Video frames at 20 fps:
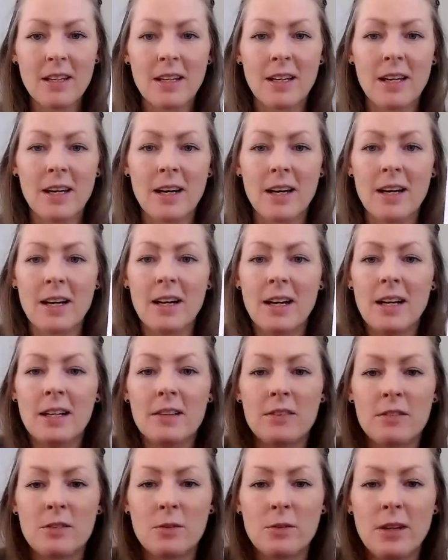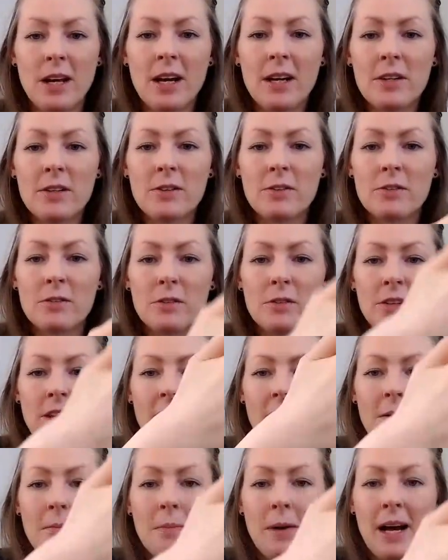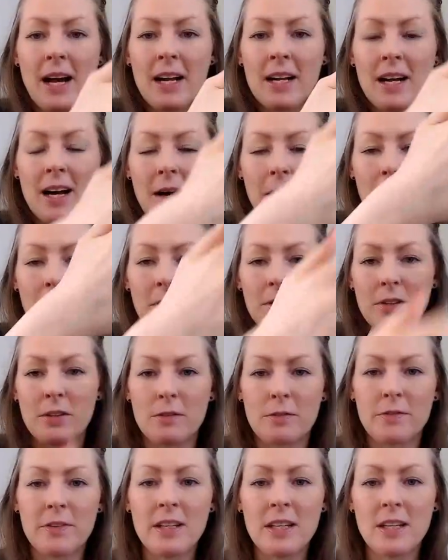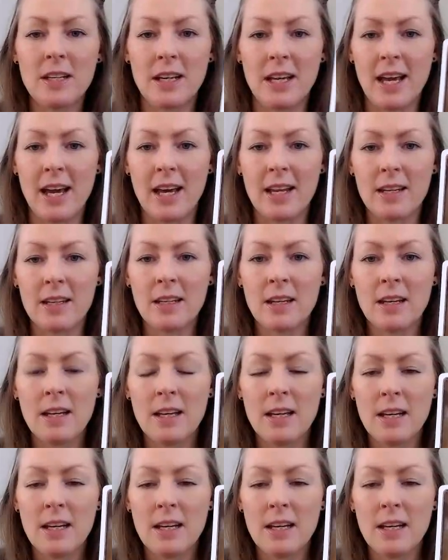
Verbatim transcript: uh, and so now you're sort of getting back up on your feet again